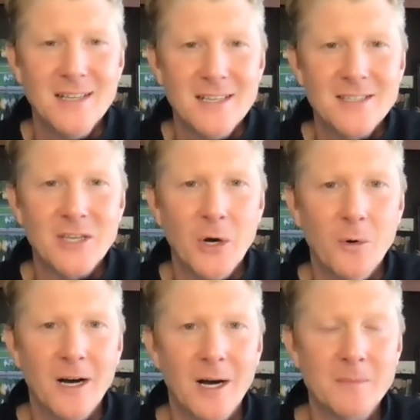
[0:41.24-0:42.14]

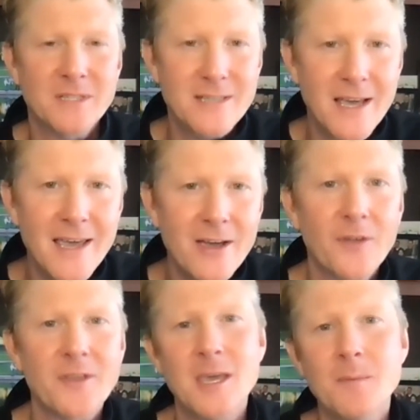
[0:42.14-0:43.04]
So today
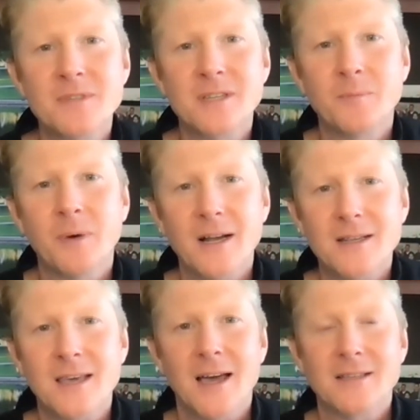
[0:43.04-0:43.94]
on the EMSTED
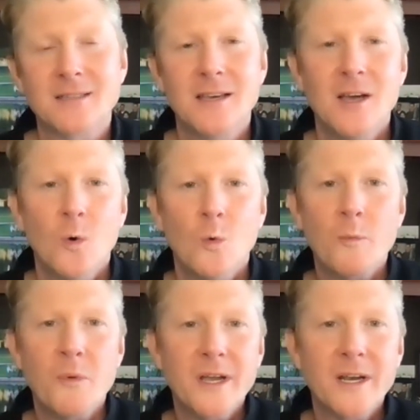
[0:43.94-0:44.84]
podcast,
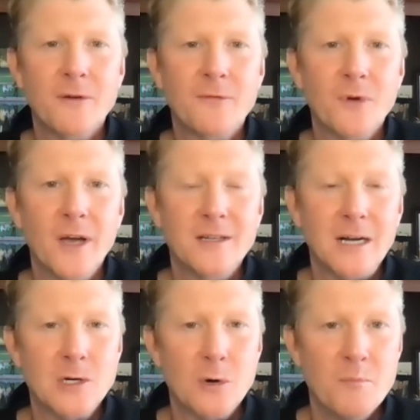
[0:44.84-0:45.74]
we're bringing in a friend,
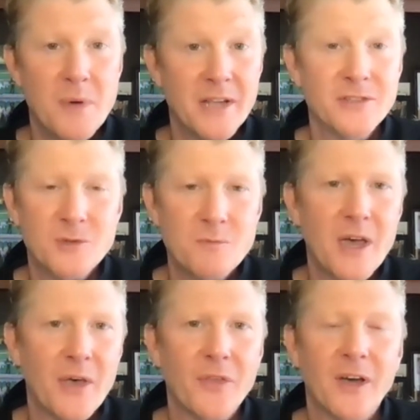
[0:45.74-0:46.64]
Dr. Ben
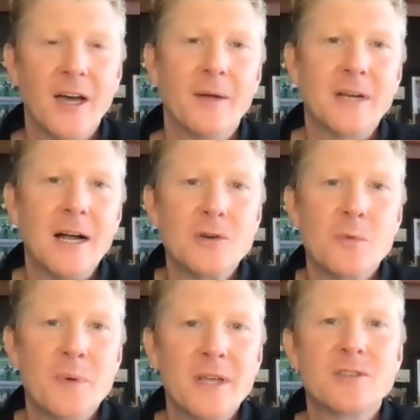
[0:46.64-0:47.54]
Smith. Dr.
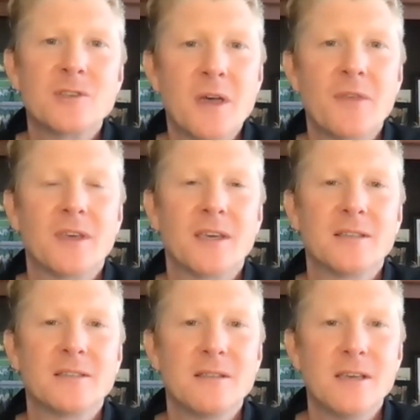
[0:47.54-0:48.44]
Ben Smith
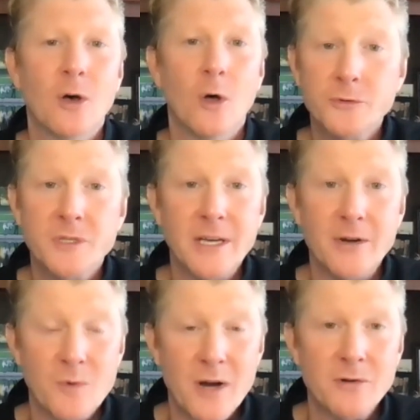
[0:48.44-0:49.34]
is the
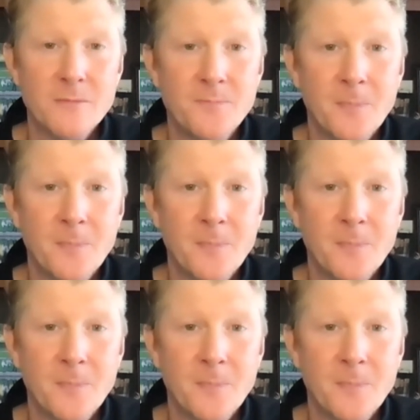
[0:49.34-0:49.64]
ultrasound director